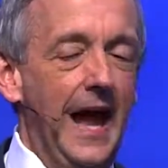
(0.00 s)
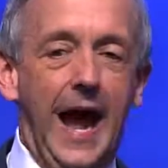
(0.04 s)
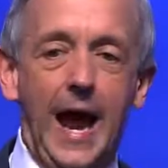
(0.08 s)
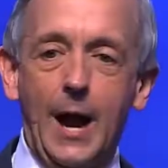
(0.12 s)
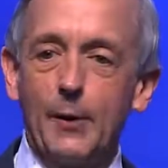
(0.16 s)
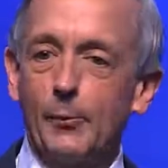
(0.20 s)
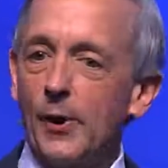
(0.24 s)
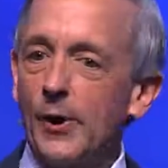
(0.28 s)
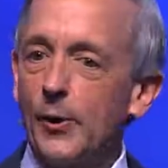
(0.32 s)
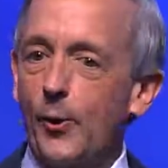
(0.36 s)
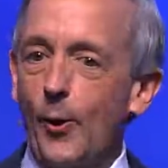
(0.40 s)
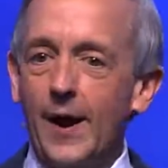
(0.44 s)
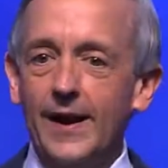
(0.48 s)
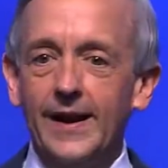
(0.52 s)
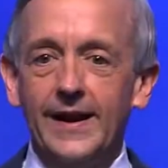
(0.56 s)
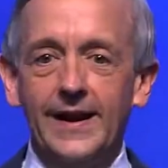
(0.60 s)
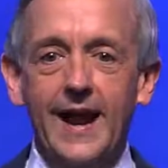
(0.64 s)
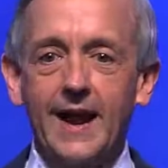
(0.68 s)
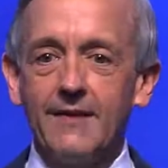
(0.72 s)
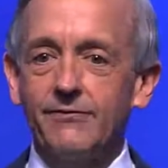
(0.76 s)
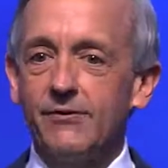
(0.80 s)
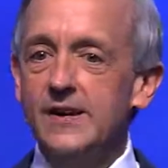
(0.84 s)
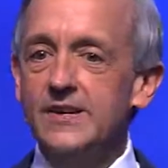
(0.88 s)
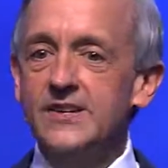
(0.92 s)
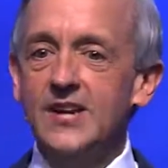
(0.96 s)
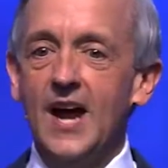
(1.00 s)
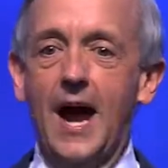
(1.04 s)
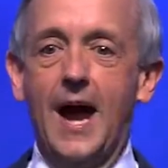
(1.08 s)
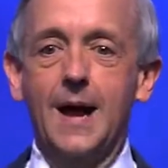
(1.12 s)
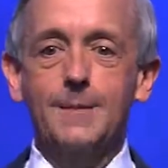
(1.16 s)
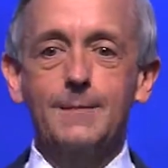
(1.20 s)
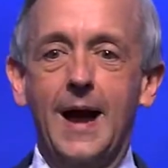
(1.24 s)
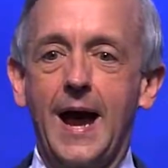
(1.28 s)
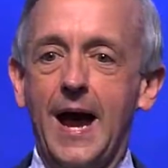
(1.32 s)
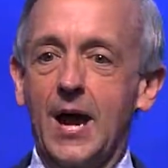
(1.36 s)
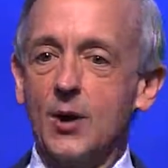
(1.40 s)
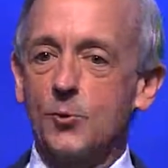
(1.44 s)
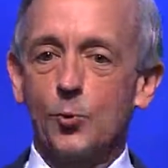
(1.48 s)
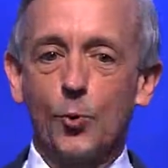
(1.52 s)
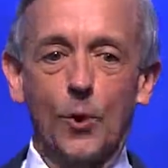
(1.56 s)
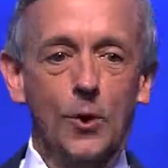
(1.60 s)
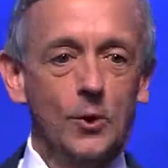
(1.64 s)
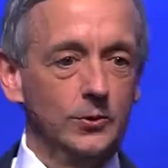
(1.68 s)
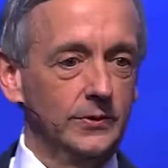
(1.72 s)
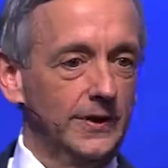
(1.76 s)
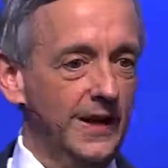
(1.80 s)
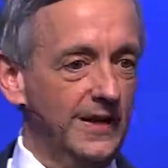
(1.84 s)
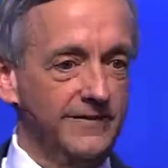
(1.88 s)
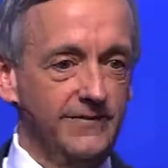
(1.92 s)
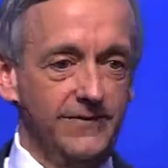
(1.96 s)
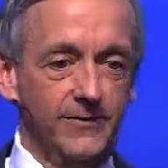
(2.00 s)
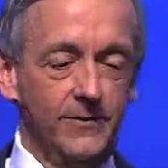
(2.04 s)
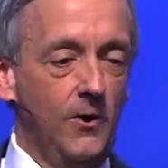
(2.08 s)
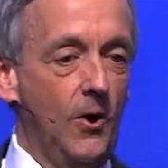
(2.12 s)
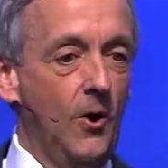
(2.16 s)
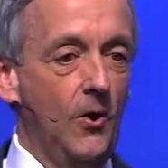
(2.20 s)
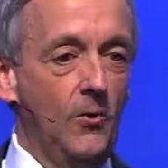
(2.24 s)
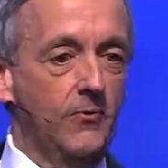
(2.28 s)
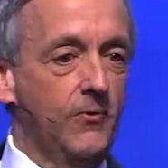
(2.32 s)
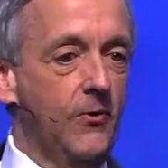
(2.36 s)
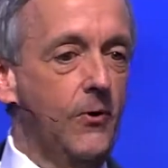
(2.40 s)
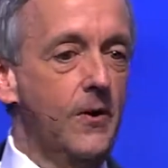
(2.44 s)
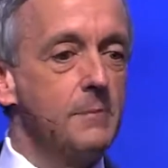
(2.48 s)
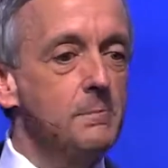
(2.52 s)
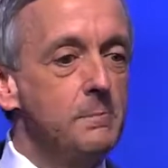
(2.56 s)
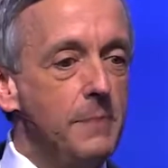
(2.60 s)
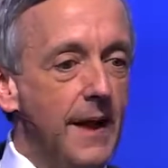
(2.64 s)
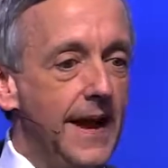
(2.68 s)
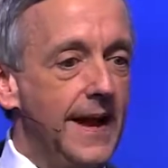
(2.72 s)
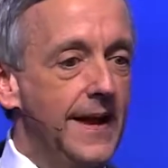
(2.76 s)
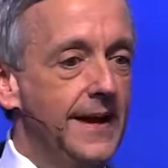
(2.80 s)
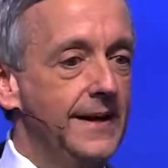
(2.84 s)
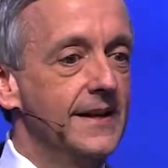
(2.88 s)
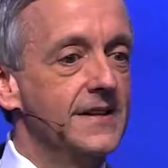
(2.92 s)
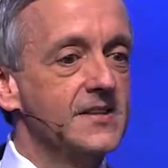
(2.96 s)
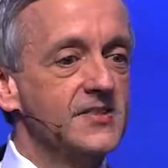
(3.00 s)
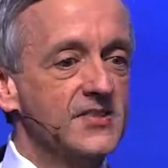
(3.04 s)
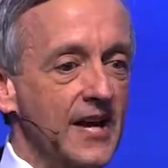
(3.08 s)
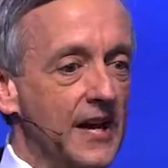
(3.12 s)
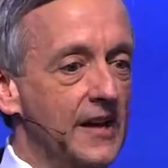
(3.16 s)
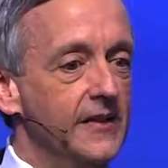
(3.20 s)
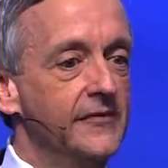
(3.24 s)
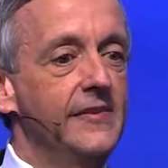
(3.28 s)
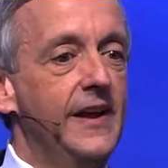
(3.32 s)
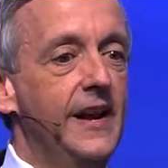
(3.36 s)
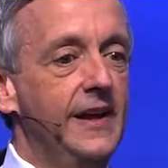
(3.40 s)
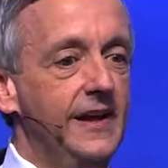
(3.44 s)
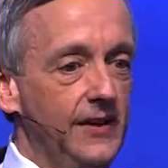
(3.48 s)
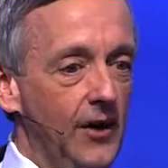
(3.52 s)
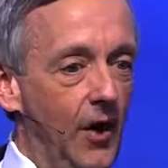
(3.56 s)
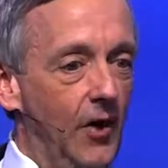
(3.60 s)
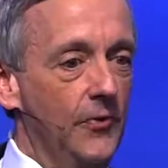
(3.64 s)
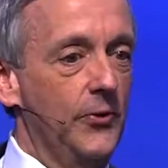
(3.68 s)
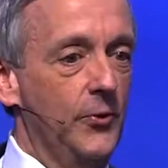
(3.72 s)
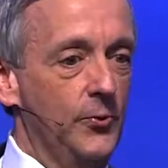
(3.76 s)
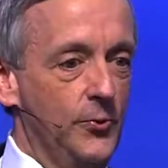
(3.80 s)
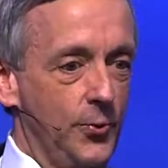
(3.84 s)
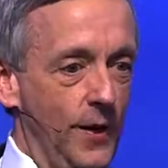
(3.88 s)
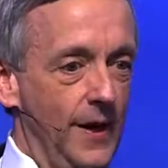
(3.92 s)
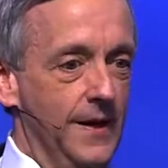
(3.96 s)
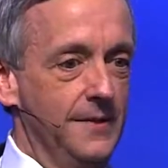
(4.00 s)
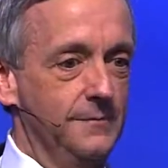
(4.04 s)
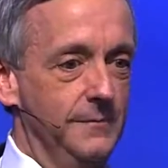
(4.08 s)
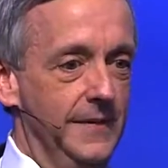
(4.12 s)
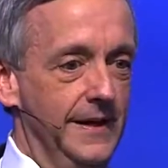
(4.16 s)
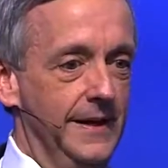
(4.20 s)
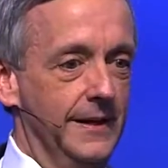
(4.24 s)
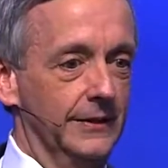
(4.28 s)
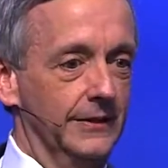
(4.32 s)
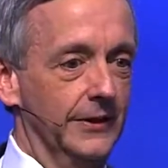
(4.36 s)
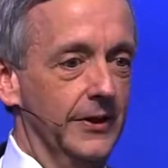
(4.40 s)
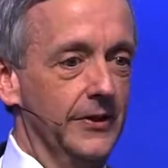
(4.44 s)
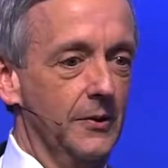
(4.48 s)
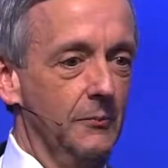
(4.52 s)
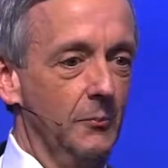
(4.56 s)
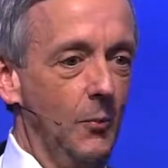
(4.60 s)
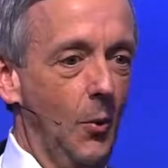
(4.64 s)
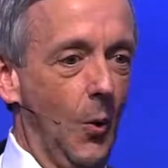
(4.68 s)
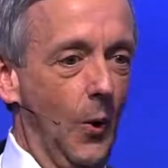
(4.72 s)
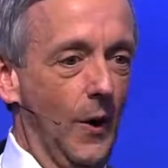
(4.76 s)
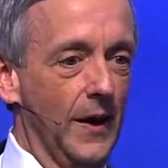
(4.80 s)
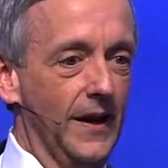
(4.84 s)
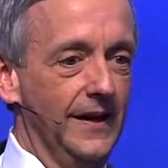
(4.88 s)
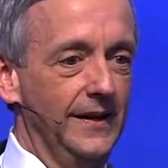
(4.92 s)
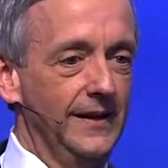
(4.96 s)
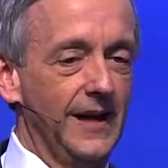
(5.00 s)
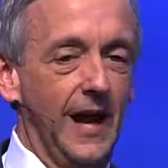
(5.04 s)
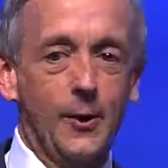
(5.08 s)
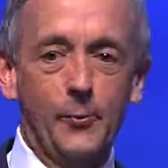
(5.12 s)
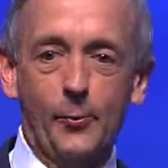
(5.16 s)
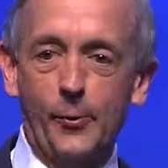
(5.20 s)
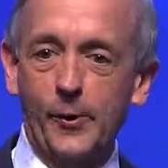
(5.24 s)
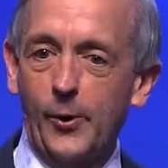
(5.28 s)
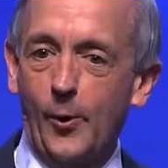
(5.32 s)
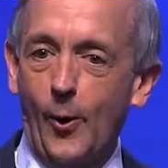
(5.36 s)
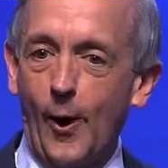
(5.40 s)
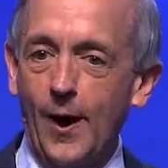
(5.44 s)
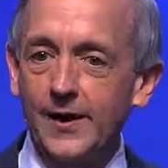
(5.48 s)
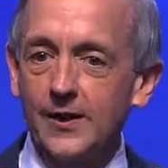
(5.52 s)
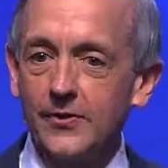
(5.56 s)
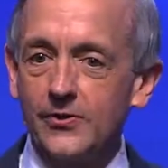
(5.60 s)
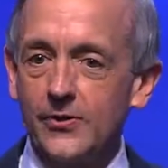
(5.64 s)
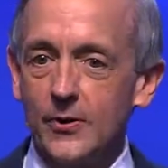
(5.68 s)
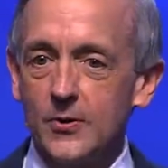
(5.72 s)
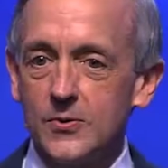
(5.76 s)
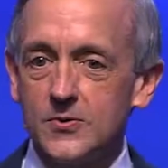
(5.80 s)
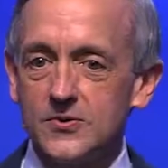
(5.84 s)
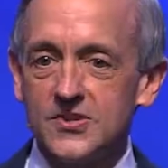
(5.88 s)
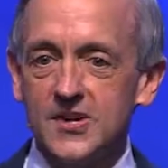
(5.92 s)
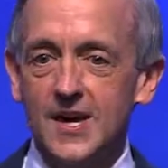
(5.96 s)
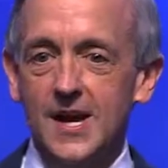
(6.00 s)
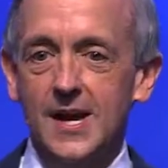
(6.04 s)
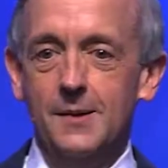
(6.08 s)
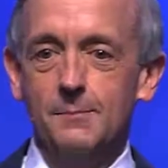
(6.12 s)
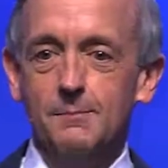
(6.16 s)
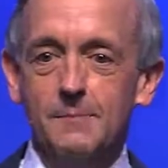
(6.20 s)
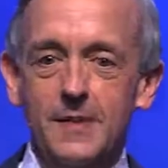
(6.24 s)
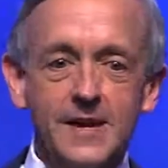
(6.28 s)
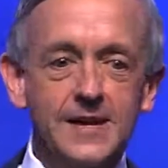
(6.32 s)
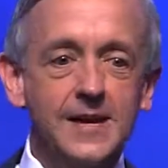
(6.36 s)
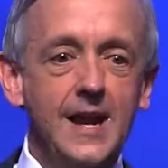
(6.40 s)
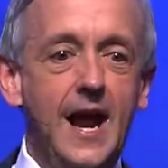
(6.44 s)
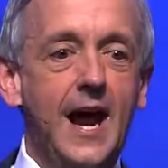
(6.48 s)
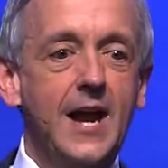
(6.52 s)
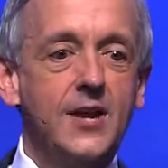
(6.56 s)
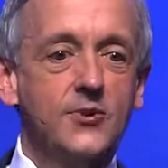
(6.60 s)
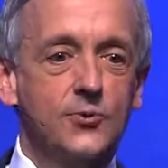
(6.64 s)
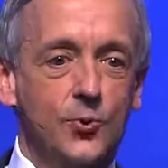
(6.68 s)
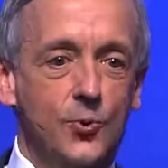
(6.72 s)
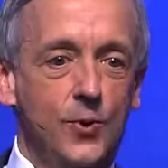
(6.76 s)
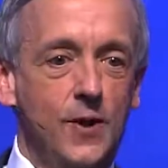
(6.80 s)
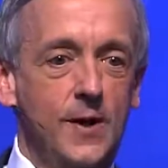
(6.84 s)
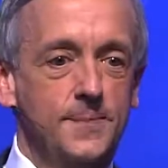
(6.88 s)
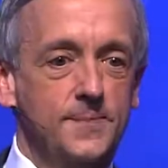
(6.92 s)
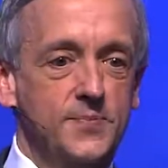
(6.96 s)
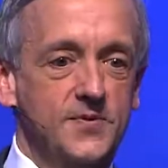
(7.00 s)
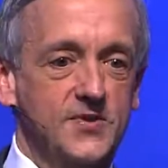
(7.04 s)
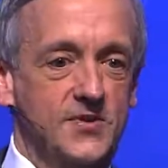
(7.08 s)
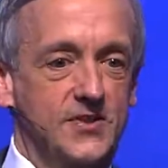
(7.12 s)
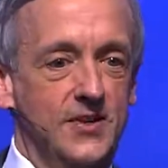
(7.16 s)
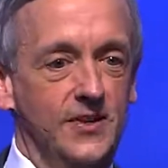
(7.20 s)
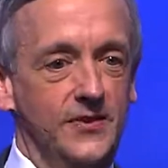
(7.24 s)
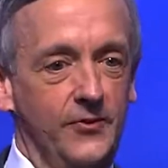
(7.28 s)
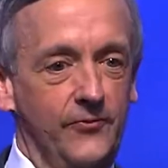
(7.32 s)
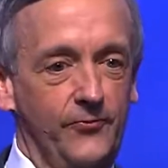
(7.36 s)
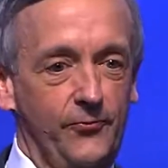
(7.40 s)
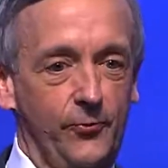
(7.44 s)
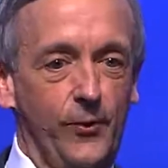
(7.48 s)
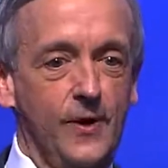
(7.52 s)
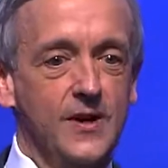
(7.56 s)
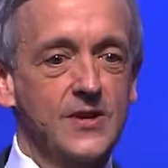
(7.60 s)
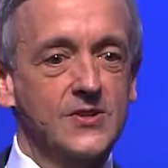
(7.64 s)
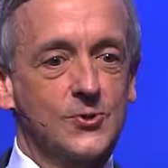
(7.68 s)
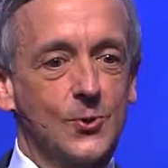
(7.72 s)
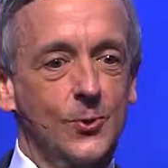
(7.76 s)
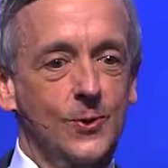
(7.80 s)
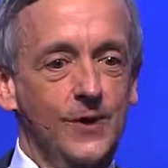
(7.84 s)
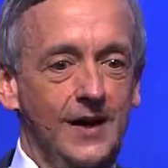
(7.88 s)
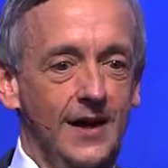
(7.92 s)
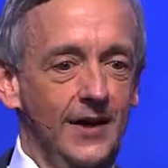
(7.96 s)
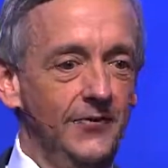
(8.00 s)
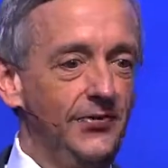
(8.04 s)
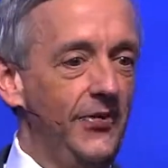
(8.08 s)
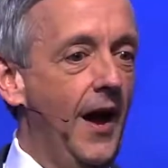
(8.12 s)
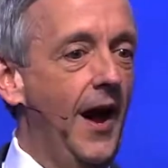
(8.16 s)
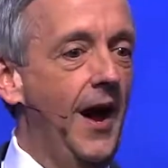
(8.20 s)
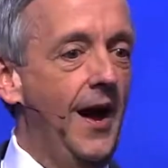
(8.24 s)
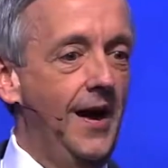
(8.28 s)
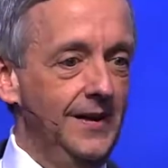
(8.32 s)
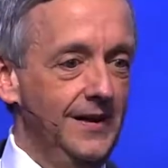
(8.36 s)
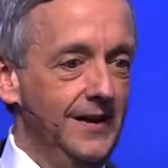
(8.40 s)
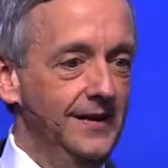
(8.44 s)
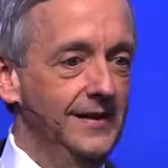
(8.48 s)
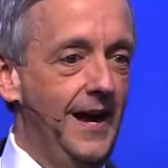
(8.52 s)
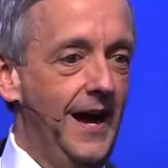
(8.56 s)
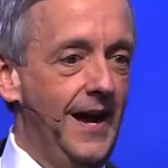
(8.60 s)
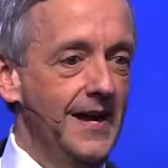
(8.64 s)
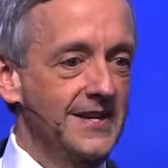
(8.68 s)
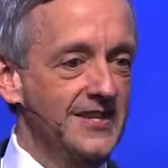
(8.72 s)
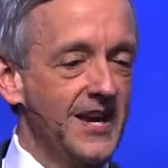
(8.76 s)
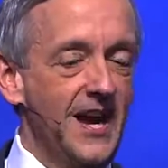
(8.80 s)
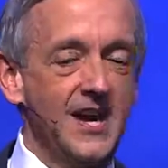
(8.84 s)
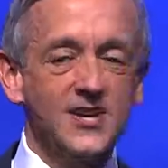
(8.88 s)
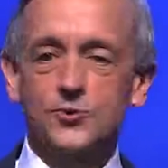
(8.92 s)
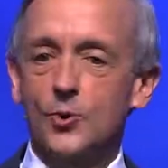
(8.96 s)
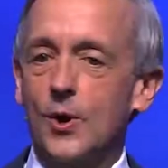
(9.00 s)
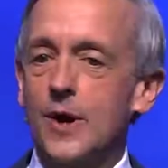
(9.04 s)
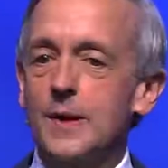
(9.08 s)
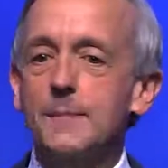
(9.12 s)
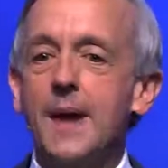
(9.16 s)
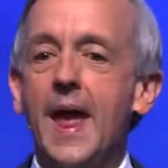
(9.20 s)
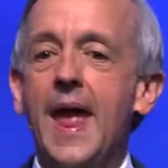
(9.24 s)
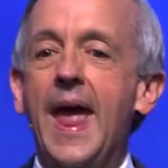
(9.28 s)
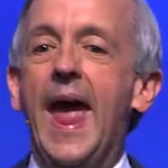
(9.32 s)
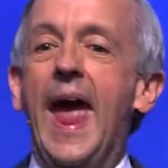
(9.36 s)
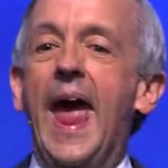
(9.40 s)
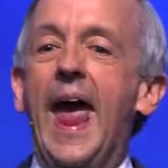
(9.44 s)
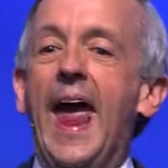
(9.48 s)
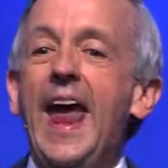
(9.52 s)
I regretted every time I'd rolled over in bed instead of getting on the treadmill in the morning. I regretted those midnight trips to the freezer to get the Häagen-Dazs ice cream.